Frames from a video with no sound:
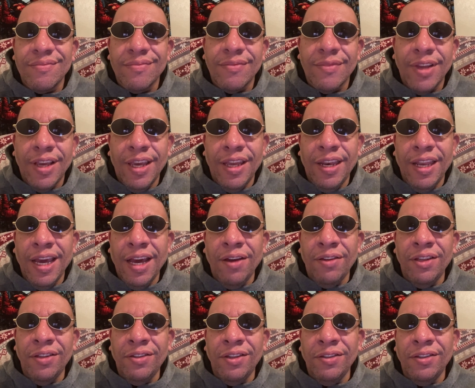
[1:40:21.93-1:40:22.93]
And now
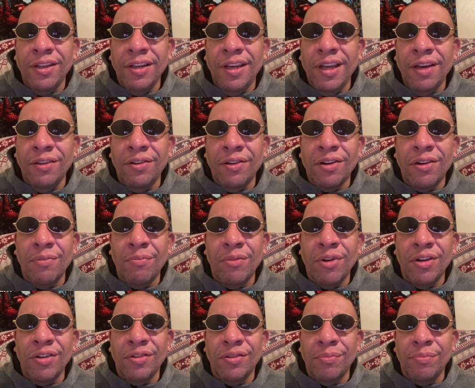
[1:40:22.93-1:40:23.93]
this is another
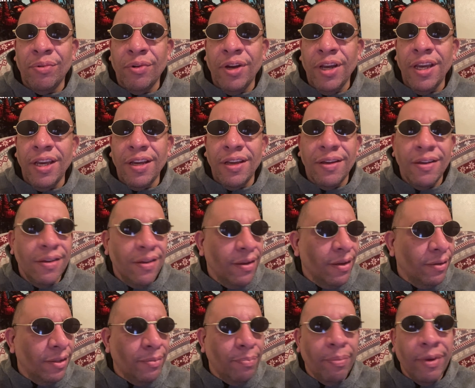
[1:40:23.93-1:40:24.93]
commercial break
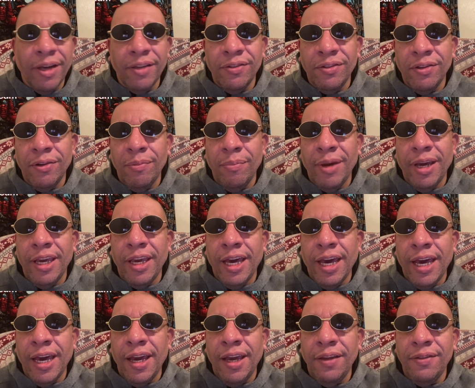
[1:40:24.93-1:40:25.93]
sponsored by
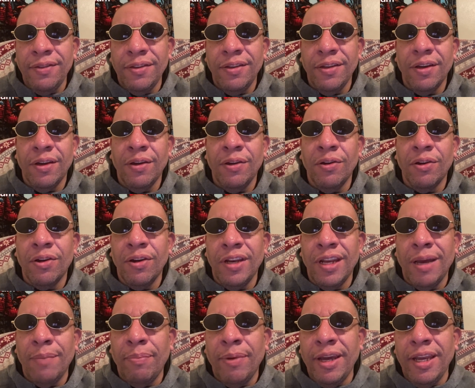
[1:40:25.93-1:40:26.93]
Ice
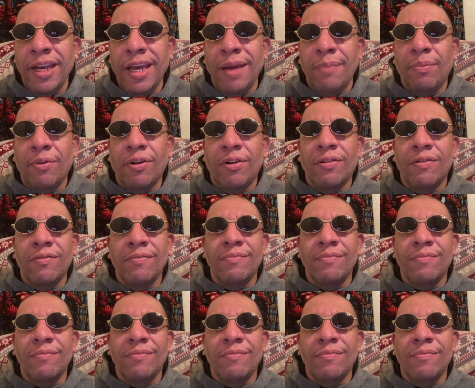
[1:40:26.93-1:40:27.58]
Coconut Pineapple.